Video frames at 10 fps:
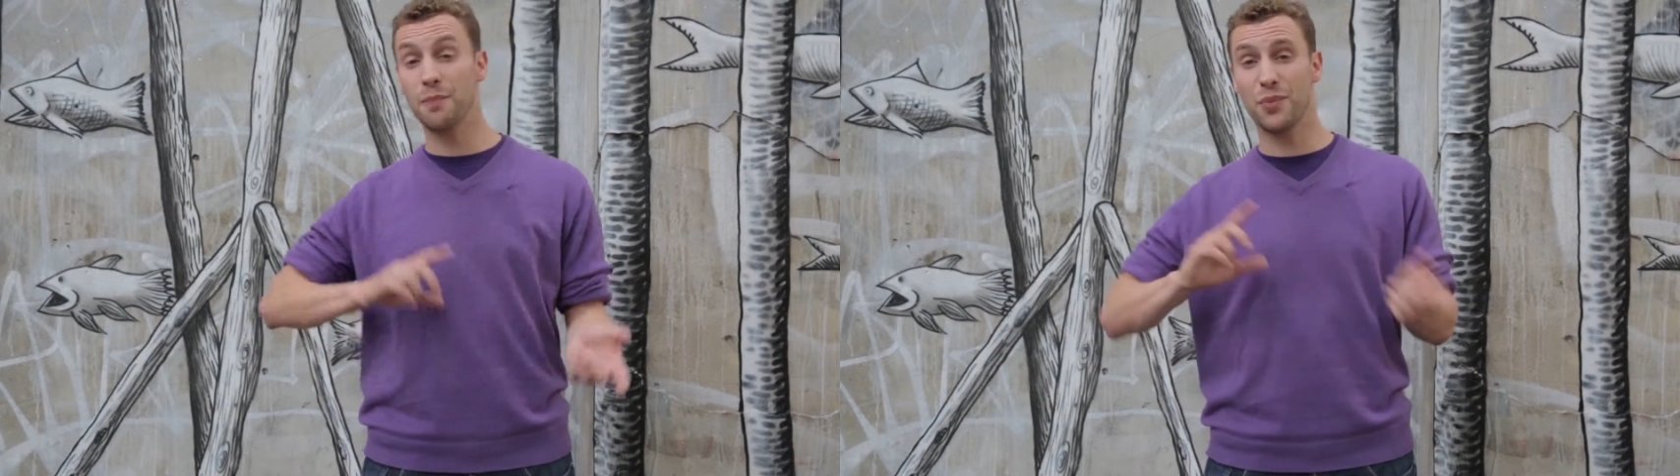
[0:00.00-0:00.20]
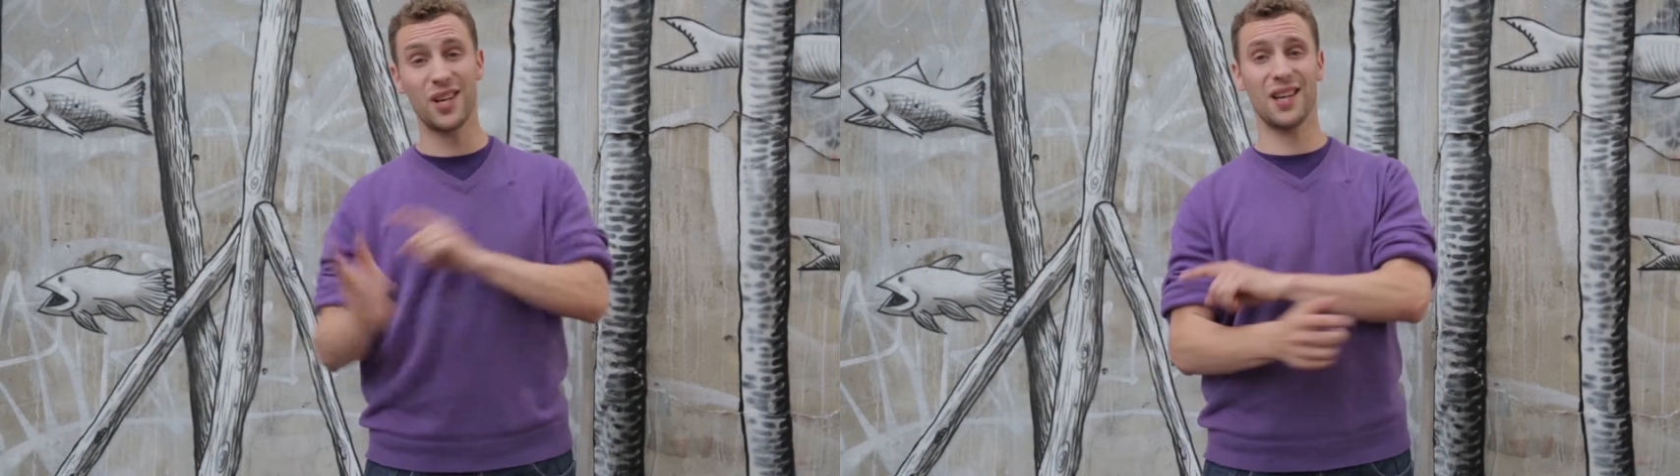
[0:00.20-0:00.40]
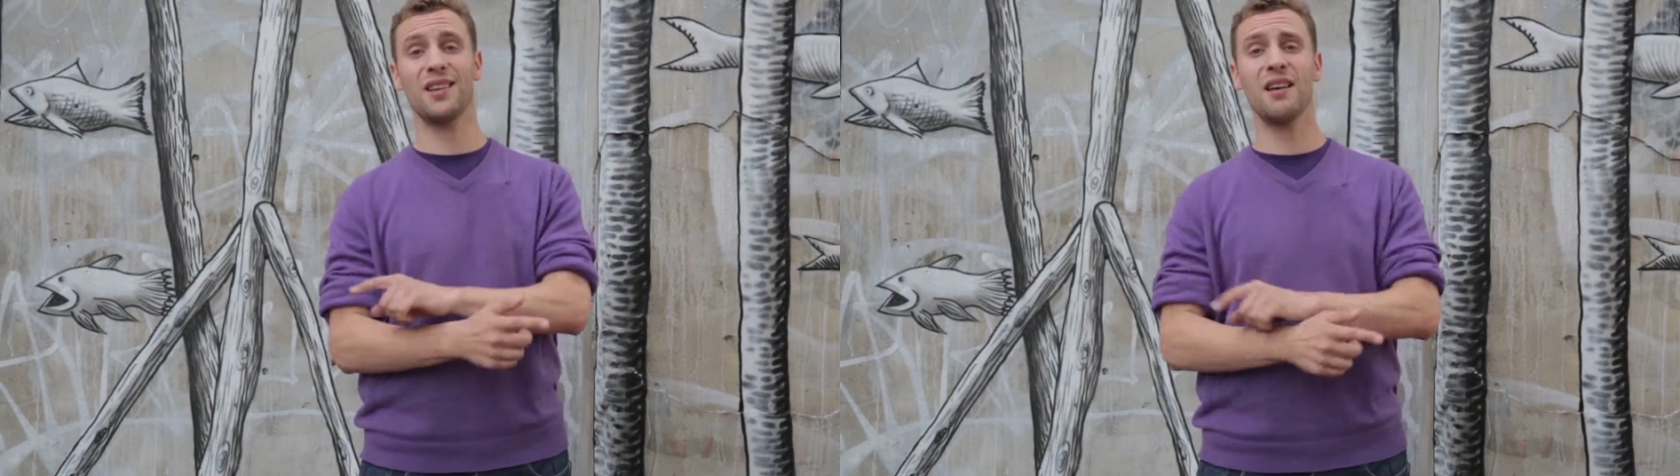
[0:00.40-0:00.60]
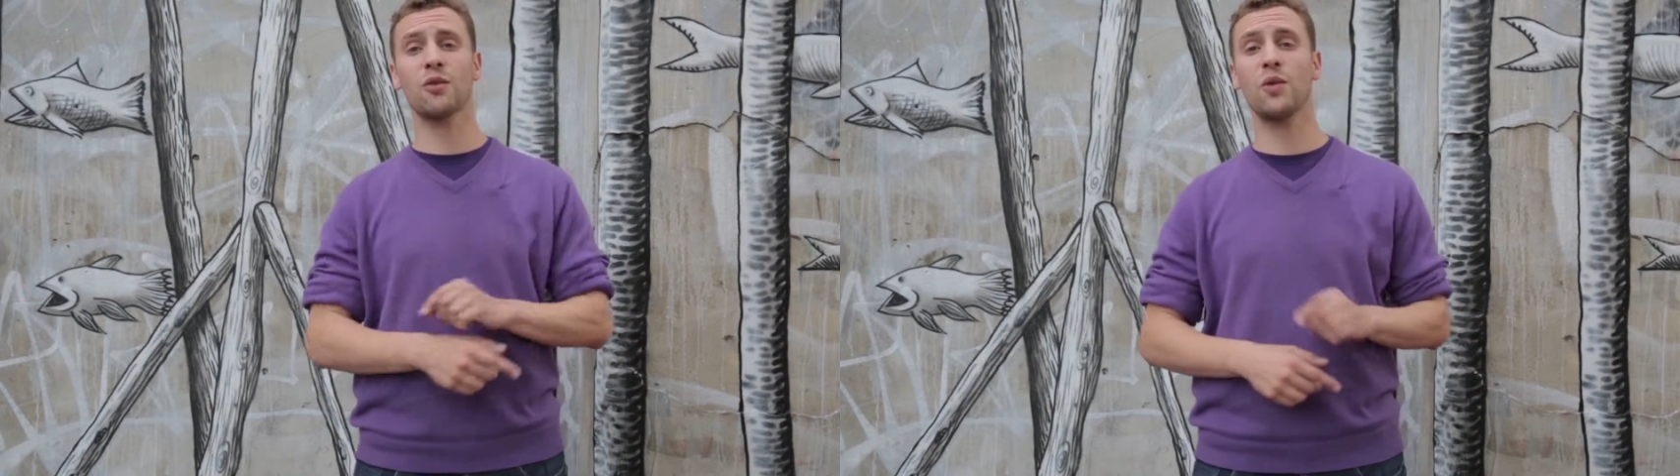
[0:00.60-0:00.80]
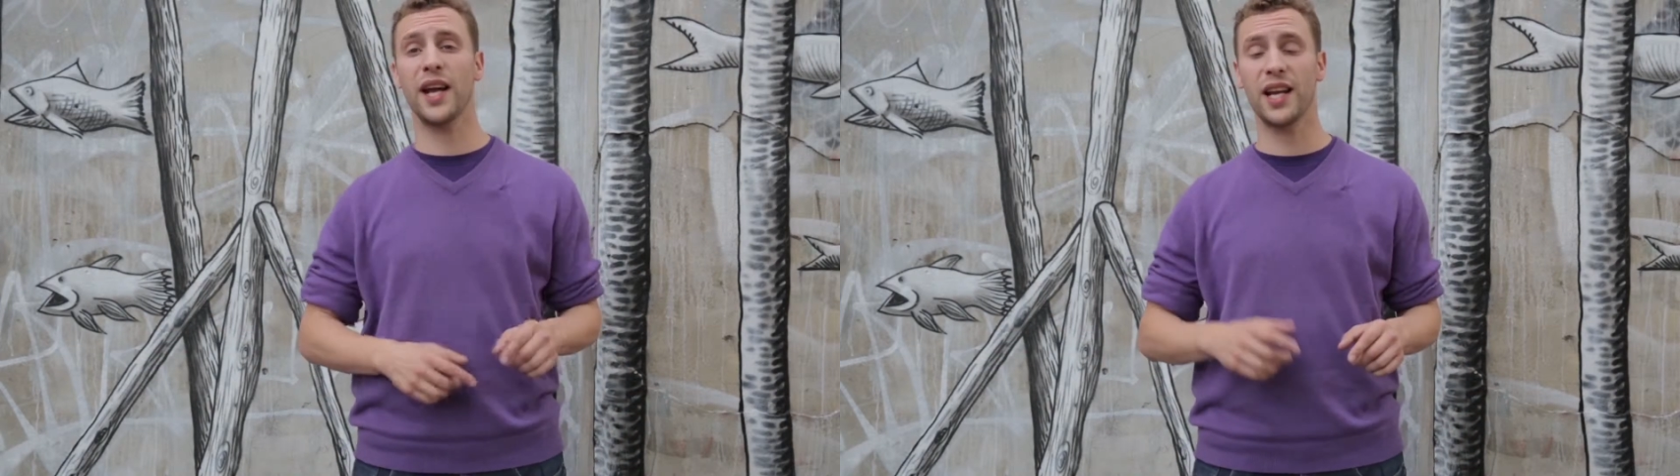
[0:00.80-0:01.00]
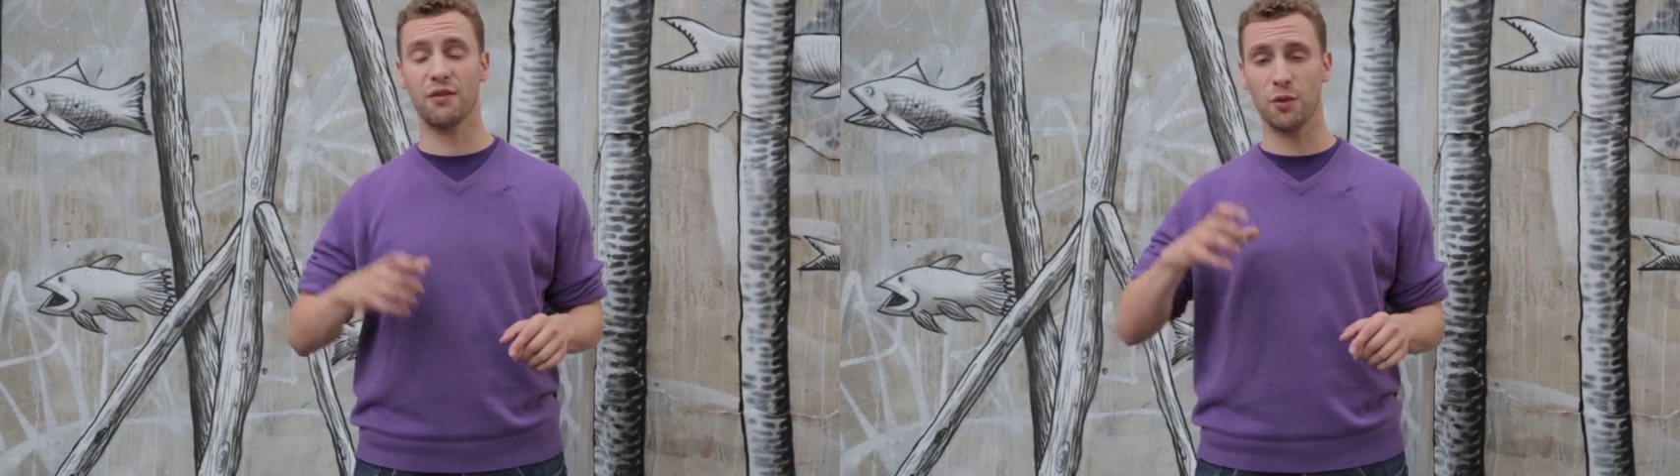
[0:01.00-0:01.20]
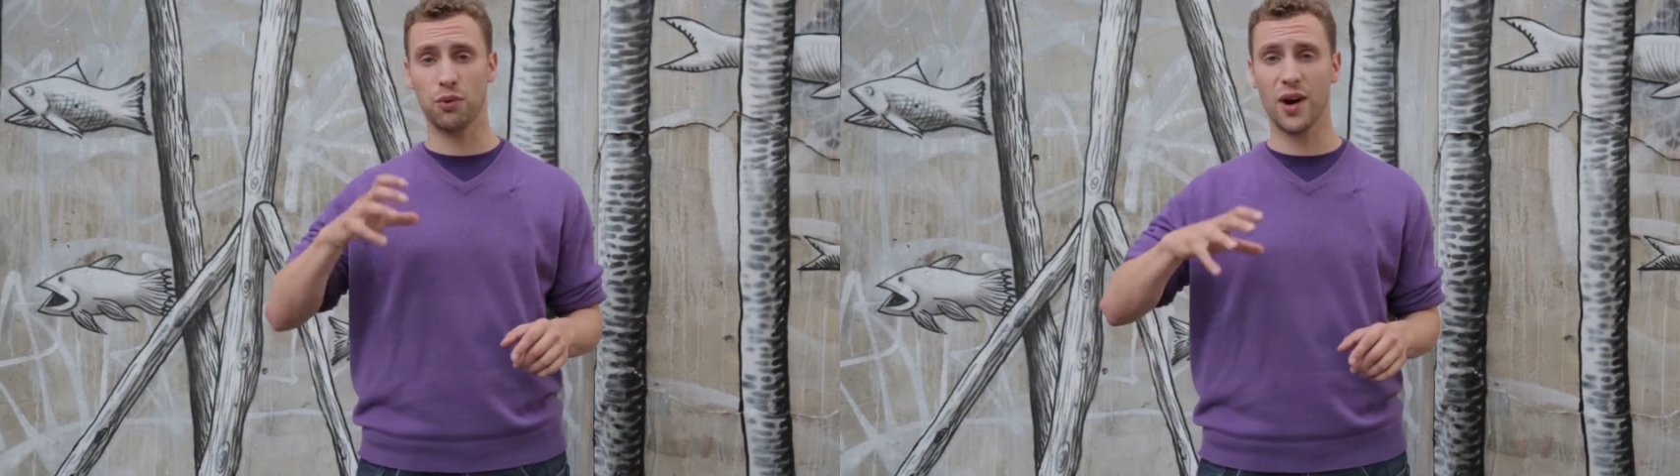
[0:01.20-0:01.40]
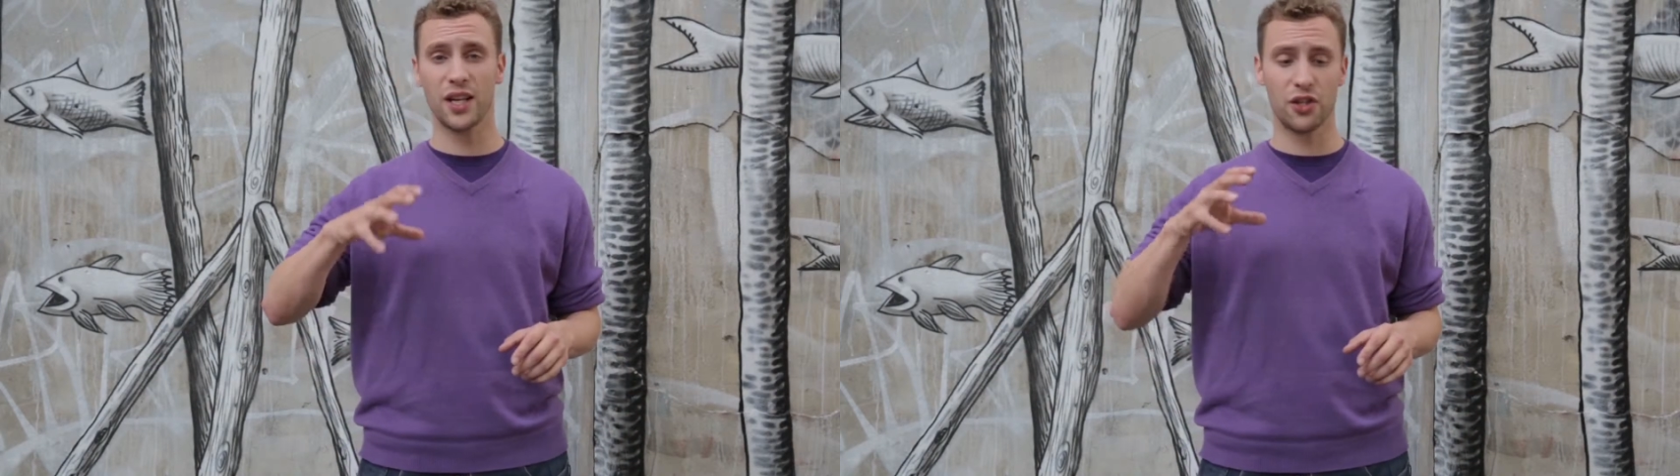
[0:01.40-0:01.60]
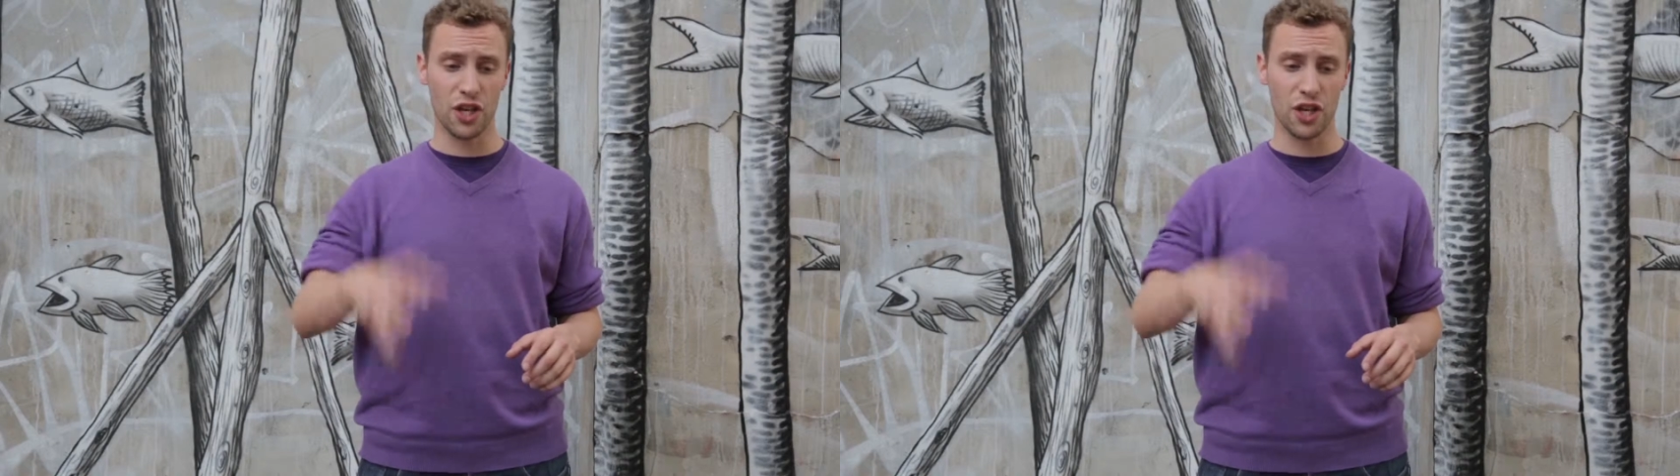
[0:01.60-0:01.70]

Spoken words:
Put it another way, if a brand